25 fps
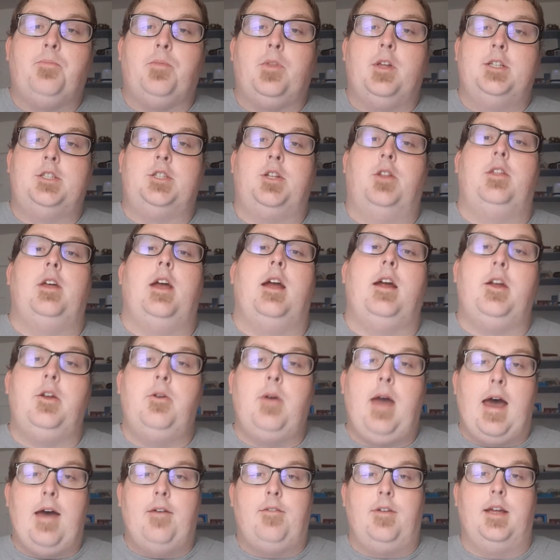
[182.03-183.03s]
So there you
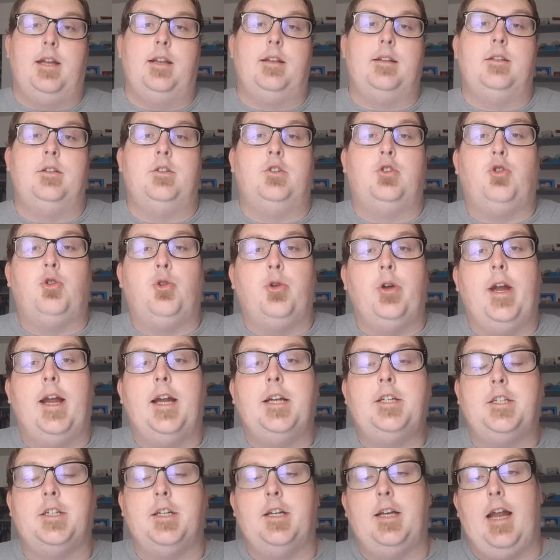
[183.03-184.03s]
have it
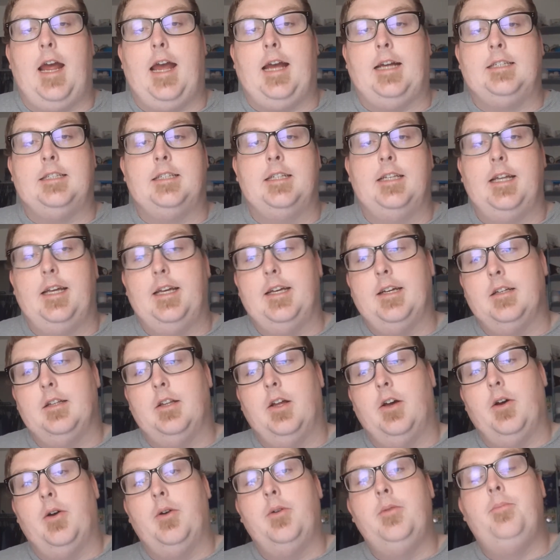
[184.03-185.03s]
creation ex
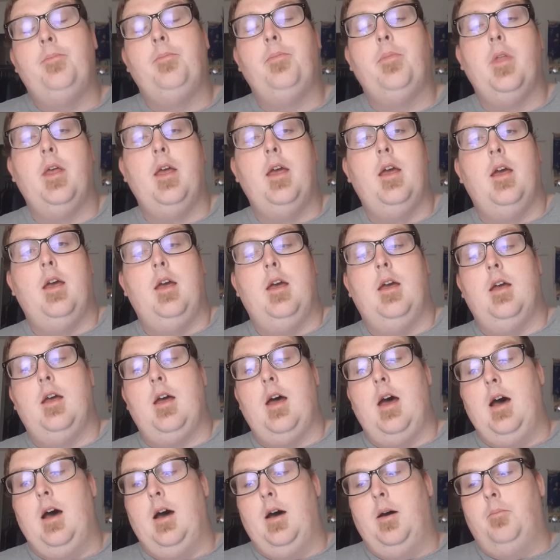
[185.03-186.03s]
nihilo.
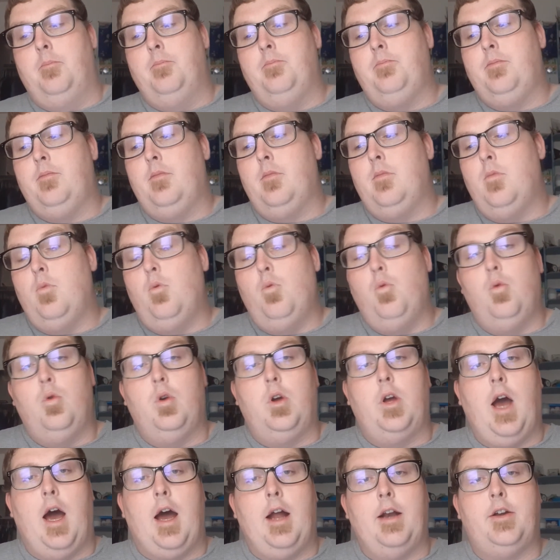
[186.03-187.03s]
Um,
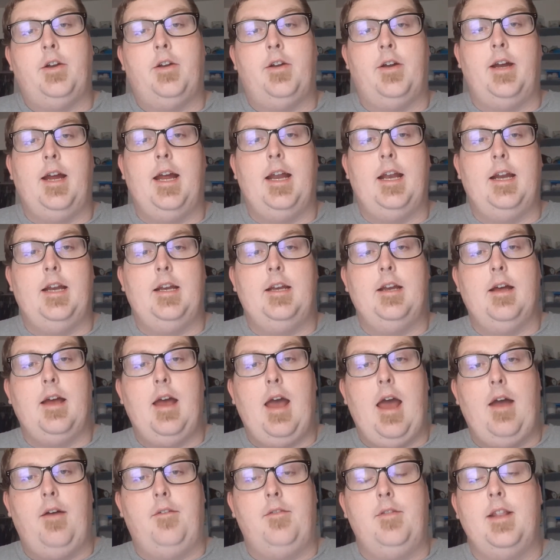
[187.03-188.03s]
God created,
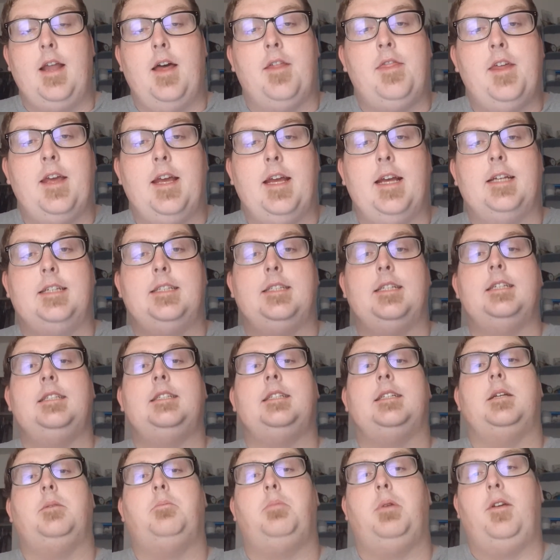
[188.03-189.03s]
nothing
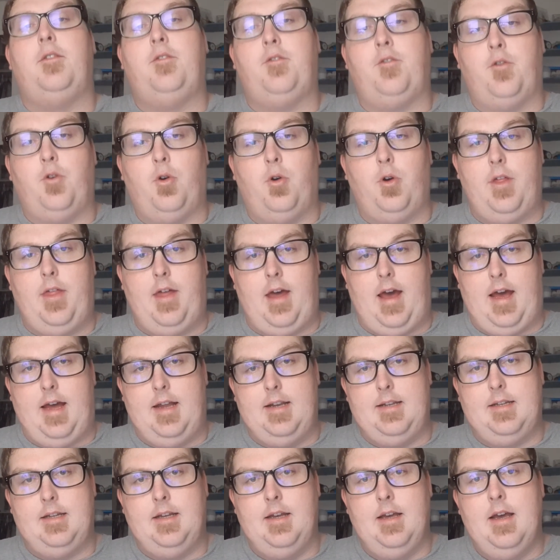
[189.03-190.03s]
existed before
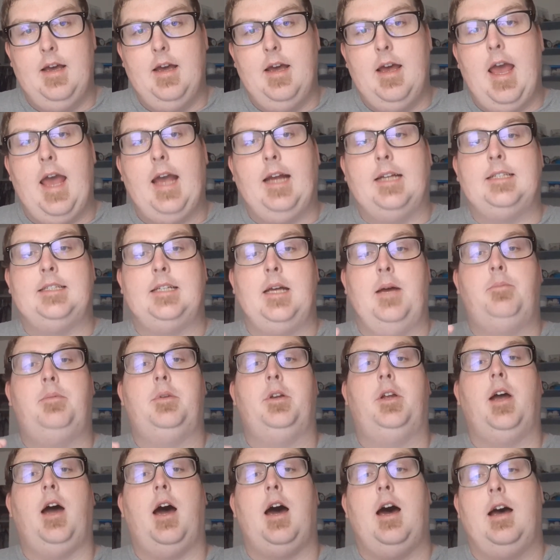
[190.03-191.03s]
that except
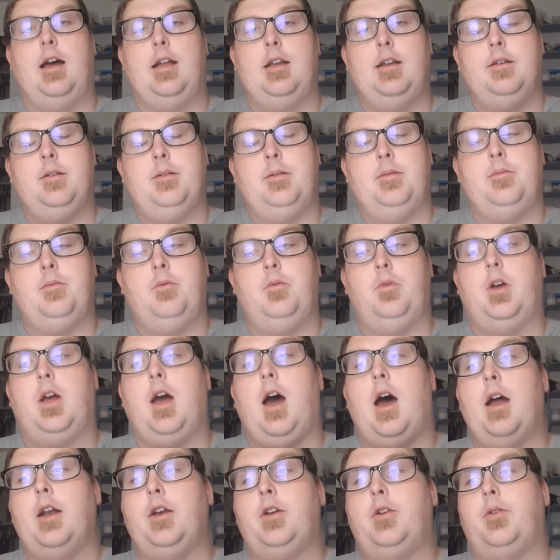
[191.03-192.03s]
God.
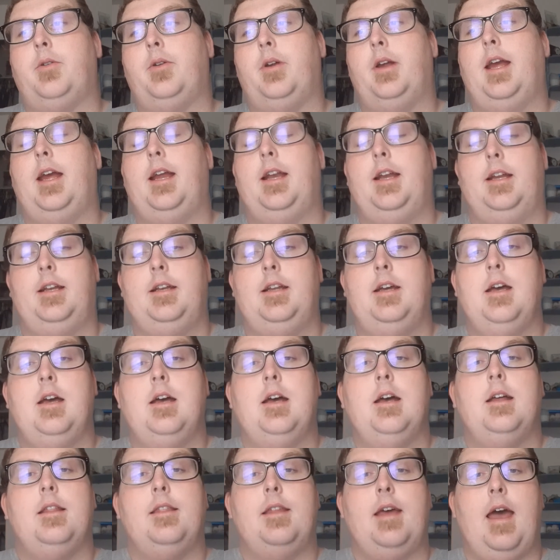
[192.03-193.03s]
God created
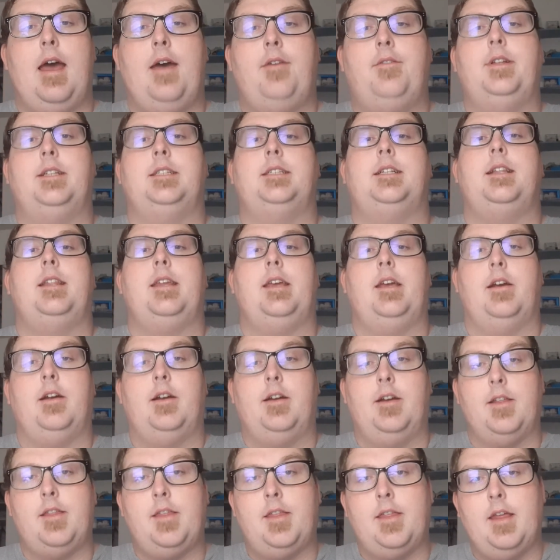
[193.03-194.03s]
the heavens and the
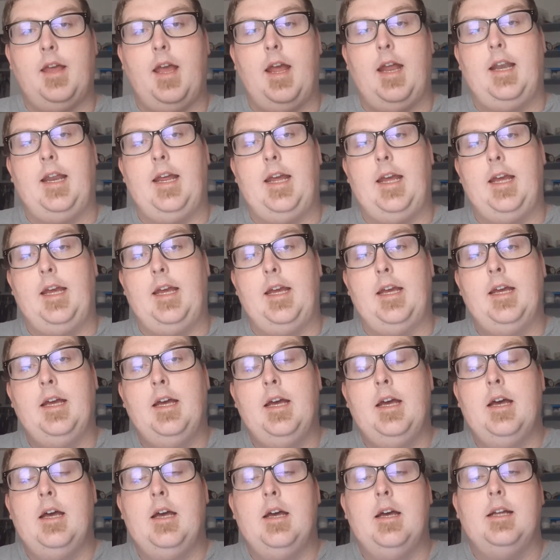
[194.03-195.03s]
earth, and He
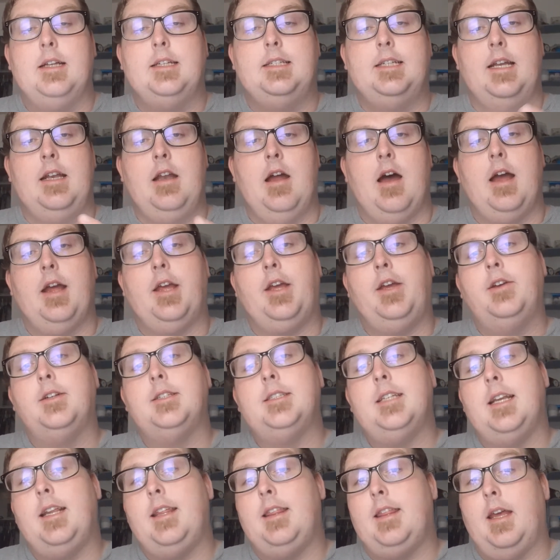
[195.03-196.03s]
did not
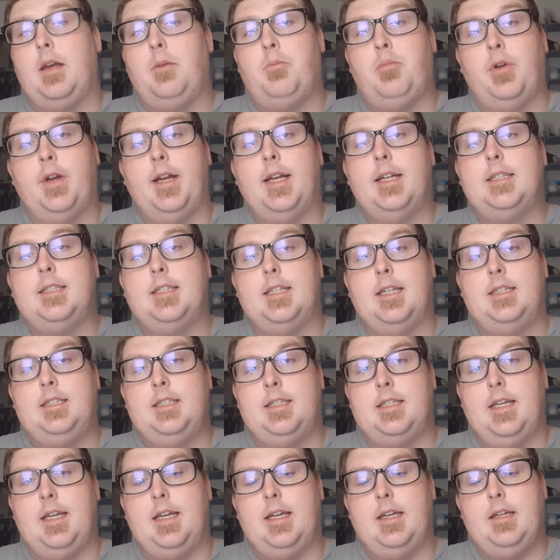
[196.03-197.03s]
use anything pre
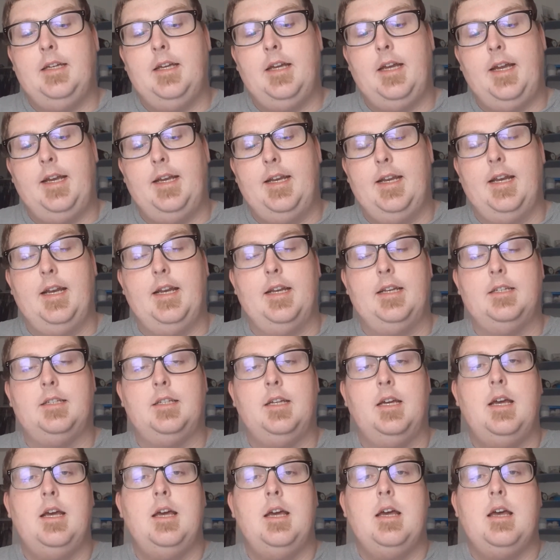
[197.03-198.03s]
existing. He didn't
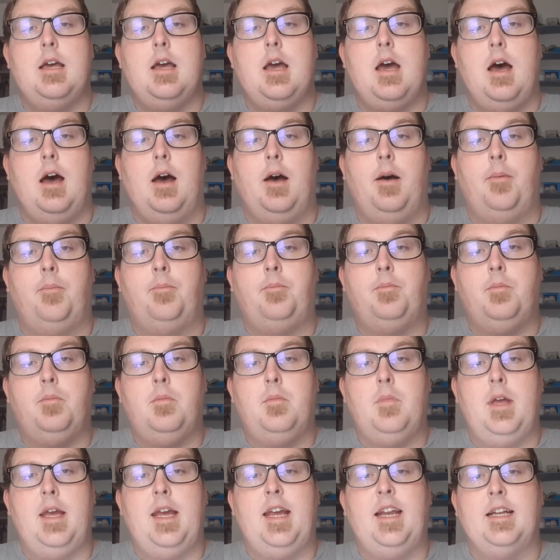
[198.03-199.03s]
um,
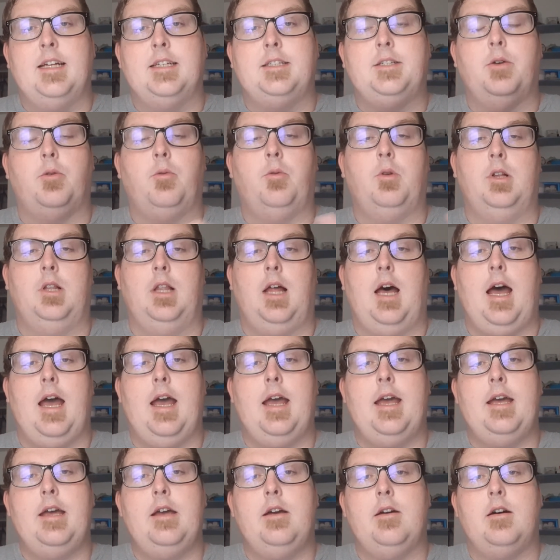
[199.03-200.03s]
he doesn't
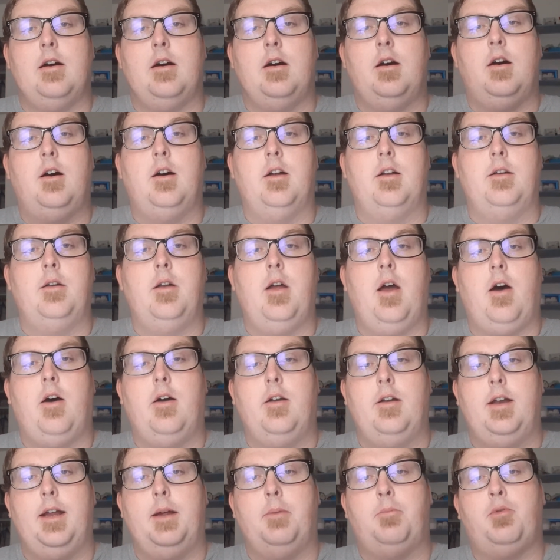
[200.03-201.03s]
rely on
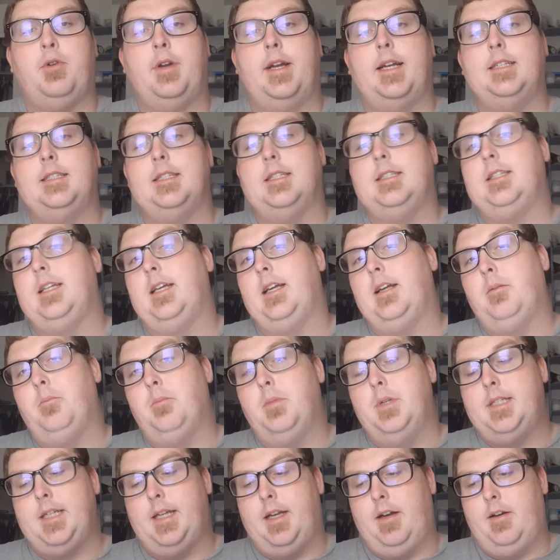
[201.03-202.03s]
on pre-existing
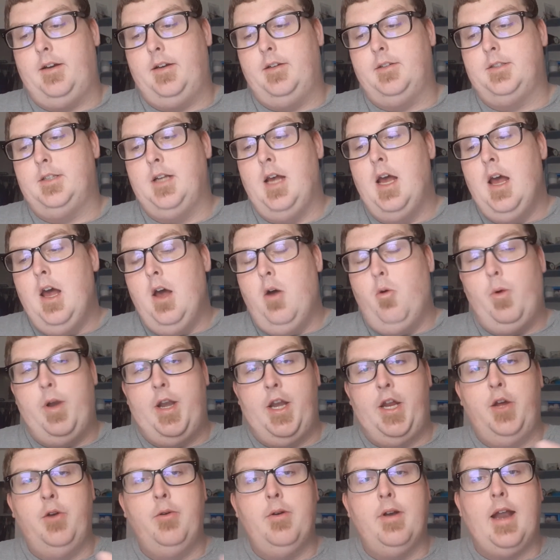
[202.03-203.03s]
materials. When
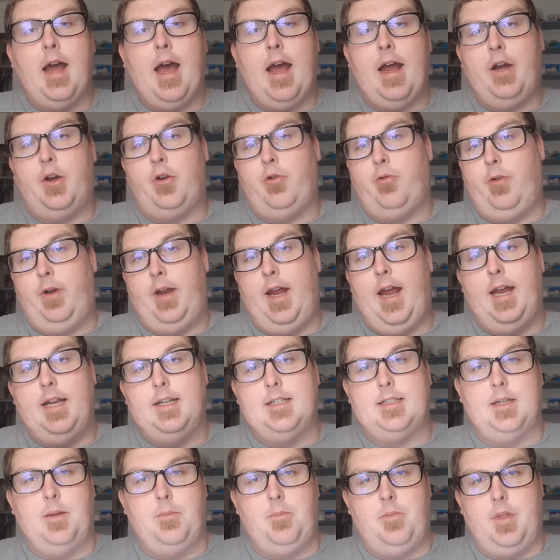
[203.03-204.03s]
you and I create
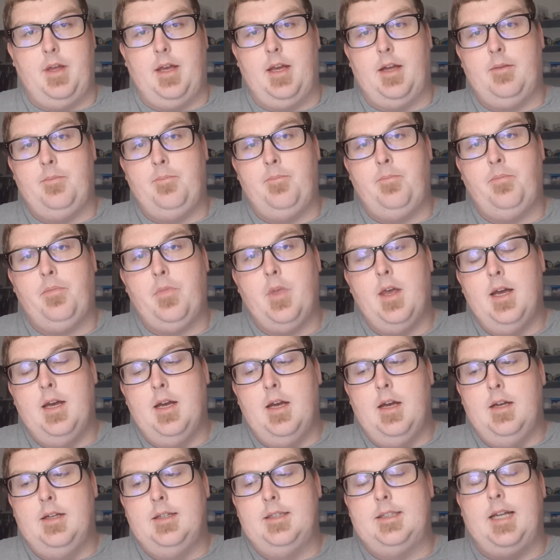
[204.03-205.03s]
something,
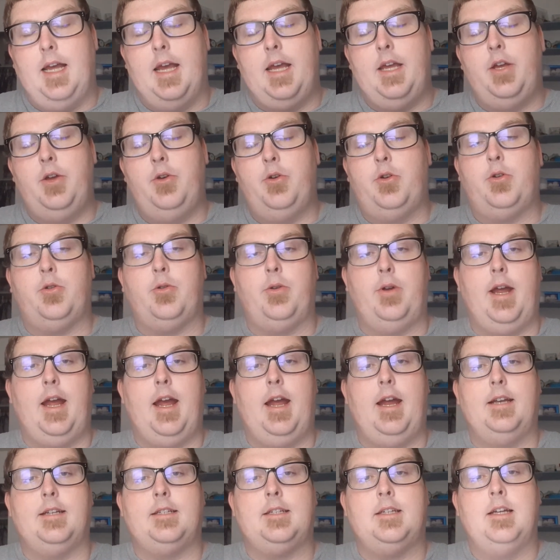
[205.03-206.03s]
say you
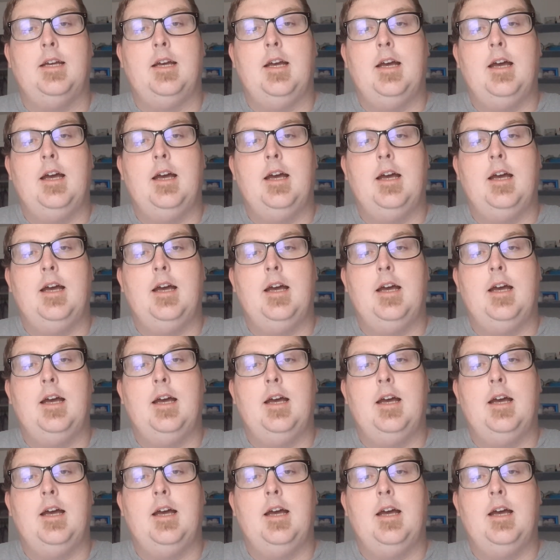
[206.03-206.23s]
create